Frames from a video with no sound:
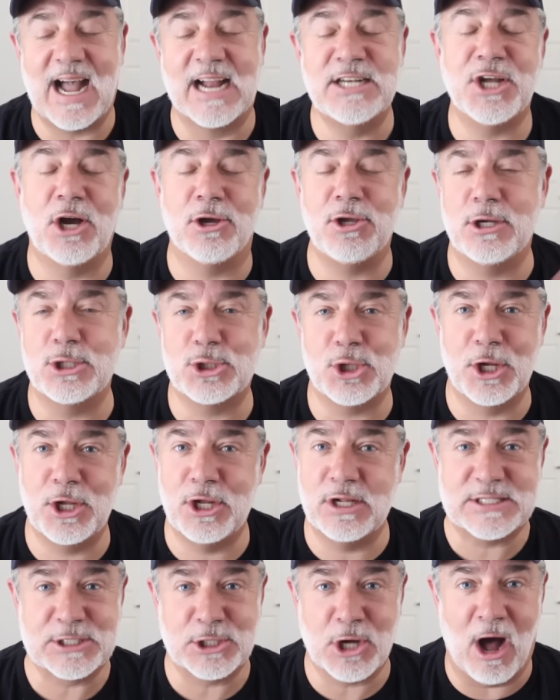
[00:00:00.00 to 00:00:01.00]
I don't usually
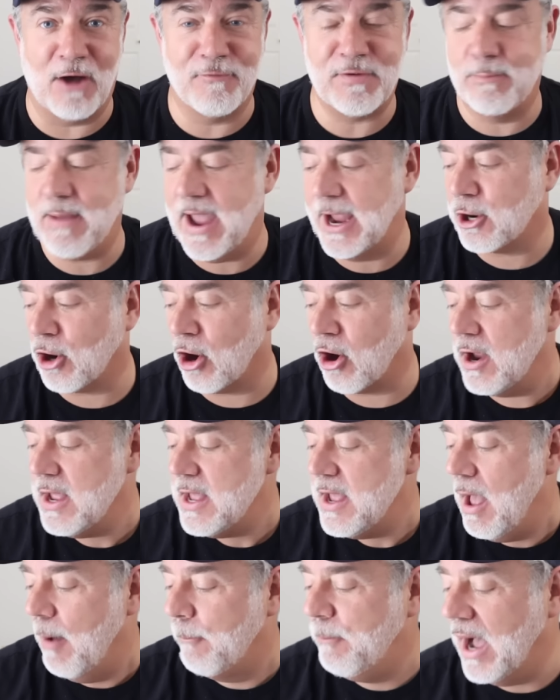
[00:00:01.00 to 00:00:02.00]
use the coffee maker,
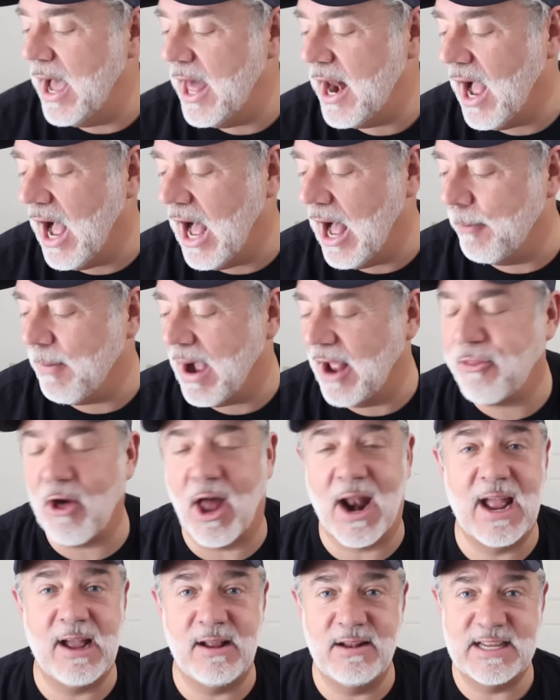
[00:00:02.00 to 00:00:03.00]
but um, I
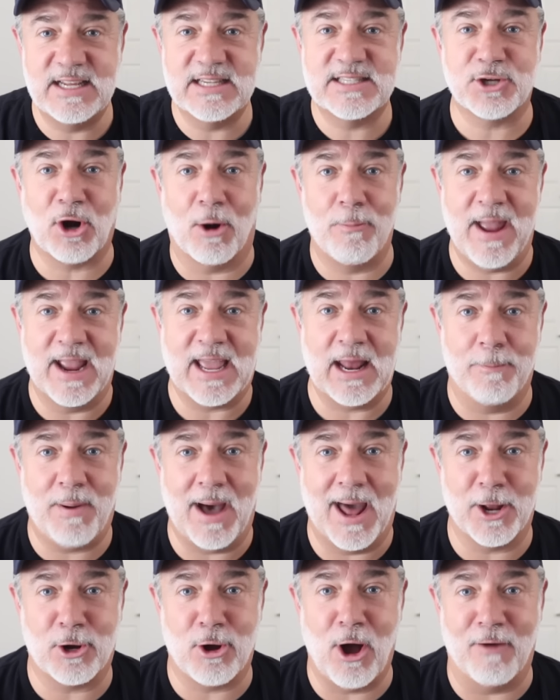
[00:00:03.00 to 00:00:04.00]
thought I need to start making a
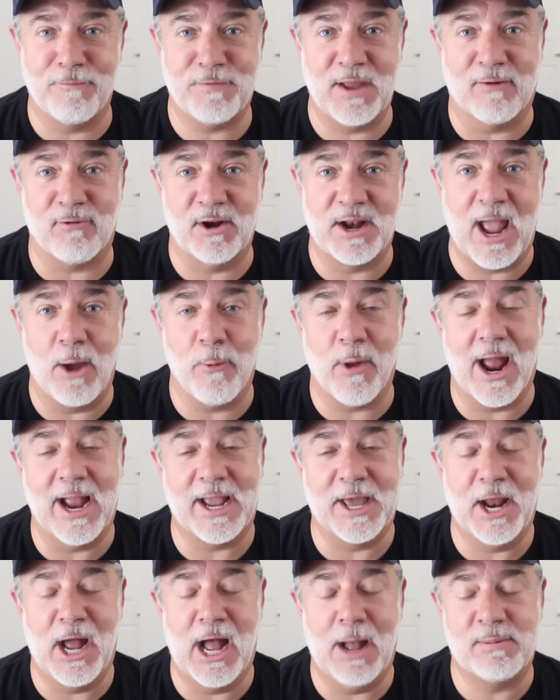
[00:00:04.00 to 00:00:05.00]
pot of coffee every day when I
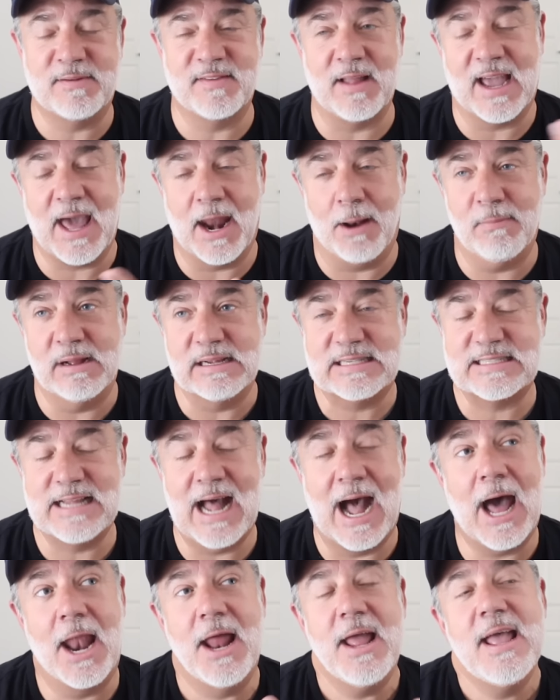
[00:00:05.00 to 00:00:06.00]
get up because I kind of miss
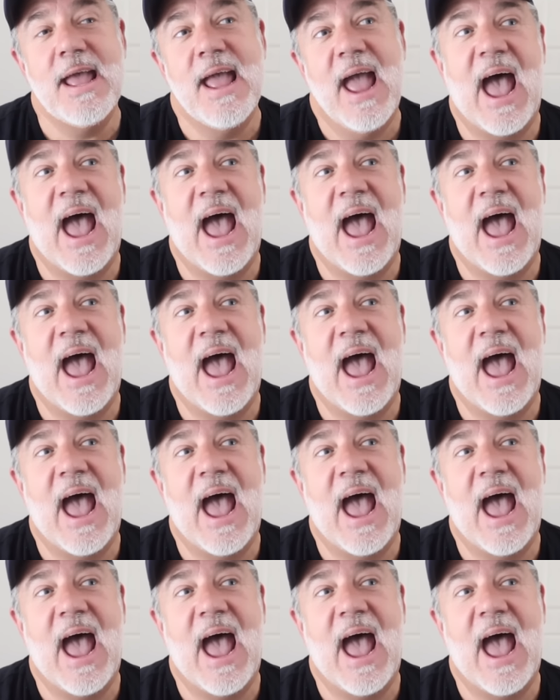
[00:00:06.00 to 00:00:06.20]
that.